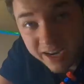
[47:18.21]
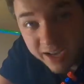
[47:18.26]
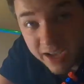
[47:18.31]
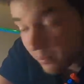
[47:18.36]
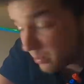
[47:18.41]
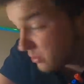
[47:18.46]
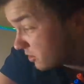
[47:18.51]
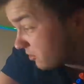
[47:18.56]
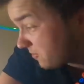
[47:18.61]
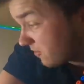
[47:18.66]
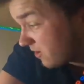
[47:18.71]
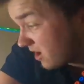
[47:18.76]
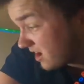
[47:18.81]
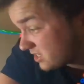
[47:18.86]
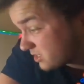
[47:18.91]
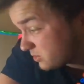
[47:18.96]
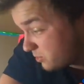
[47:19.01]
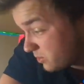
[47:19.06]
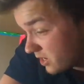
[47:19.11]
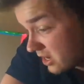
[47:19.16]
a couple new
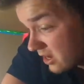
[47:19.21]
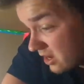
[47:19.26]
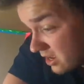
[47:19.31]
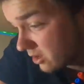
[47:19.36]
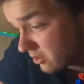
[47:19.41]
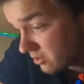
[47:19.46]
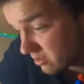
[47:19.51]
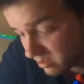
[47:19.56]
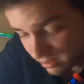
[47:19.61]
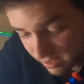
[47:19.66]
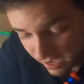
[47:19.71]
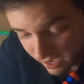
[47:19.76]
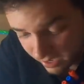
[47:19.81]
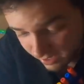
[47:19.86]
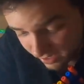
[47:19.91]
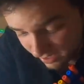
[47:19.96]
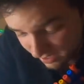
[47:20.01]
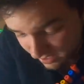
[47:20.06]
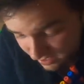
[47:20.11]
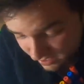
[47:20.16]
friends, but other than that,
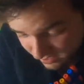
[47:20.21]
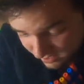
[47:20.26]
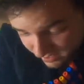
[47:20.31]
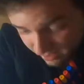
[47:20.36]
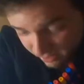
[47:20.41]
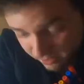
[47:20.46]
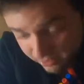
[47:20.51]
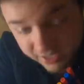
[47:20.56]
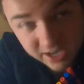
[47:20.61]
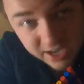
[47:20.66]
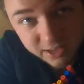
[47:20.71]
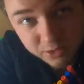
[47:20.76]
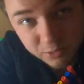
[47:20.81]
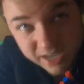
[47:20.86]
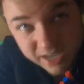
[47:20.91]
it's another day in the